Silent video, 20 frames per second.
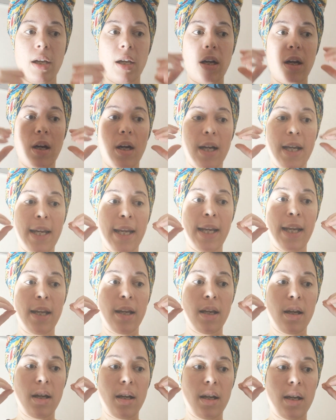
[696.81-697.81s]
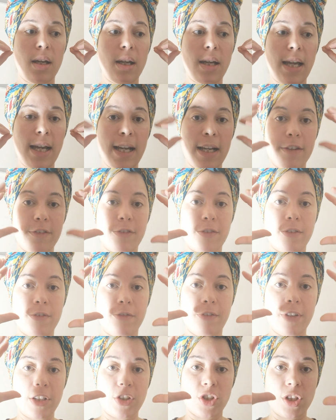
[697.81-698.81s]
I have
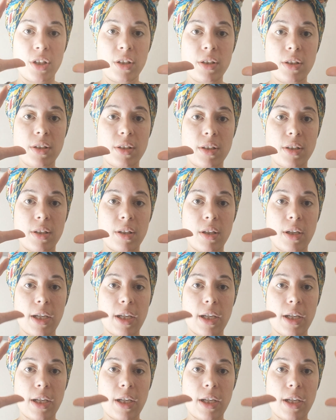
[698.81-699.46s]
visions.